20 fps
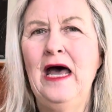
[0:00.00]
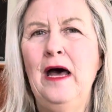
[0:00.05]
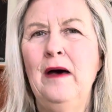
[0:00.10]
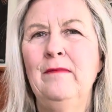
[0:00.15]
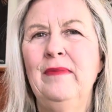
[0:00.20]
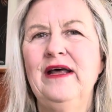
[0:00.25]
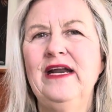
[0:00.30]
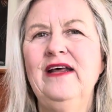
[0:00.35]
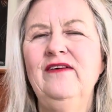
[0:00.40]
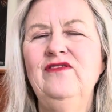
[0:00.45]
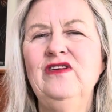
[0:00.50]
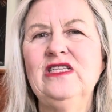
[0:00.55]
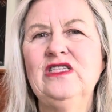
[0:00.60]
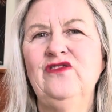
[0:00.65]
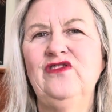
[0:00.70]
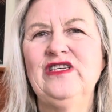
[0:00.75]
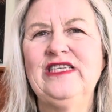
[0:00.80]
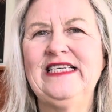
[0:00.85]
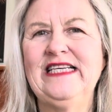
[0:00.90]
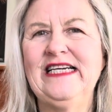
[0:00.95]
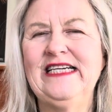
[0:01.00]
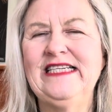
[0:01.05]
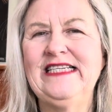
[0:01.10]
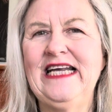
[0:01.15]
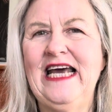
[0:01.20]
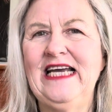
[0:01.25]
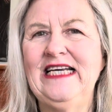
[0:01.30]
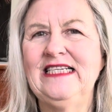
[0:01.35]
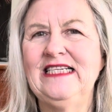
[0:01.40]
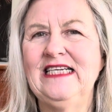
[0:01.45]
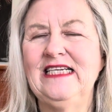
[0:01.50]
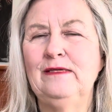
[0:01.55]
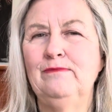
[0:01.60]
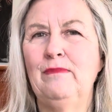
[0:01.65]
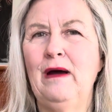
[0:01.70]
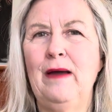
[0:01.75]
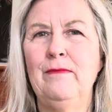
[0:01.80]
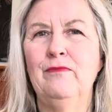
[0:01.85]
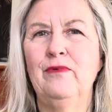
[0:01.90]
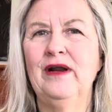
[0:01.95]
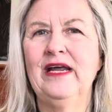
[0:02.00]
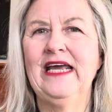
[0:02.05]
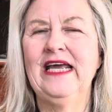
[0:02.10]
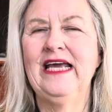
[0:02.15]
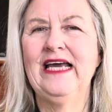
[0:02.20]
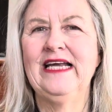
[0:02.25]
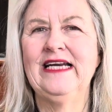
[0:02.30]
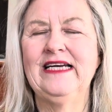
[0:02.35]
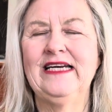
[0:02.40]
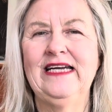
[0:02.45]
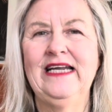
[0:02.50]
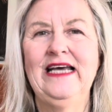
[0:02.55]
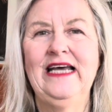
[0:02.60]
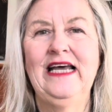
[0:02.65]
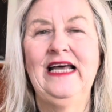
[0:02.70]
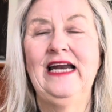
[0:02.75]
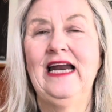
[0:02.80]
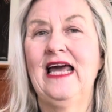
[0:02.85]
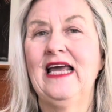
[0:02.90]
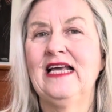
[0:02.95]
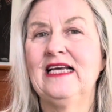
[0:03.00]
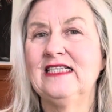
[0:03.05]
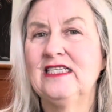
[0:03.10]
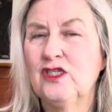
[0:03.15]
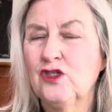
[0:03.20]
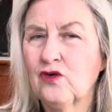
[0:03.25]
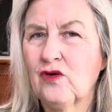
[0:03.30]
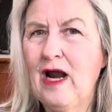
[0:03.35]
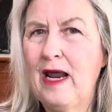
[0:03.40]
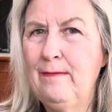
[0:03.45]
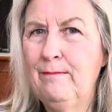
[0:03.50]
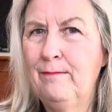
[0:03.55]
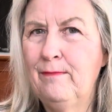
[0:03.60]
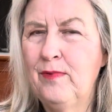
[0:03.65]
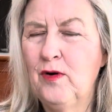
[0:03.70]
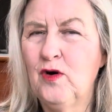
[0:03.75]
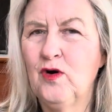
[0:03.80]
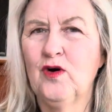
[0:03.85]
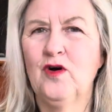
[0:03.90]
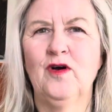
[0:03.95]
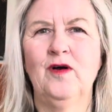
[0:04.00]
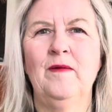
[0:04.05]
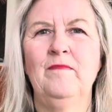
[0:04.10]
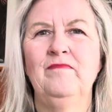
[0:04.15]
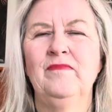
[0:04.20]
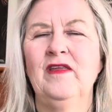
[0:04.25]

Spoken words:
But if it's facilitated by bringing in like a scrapbook,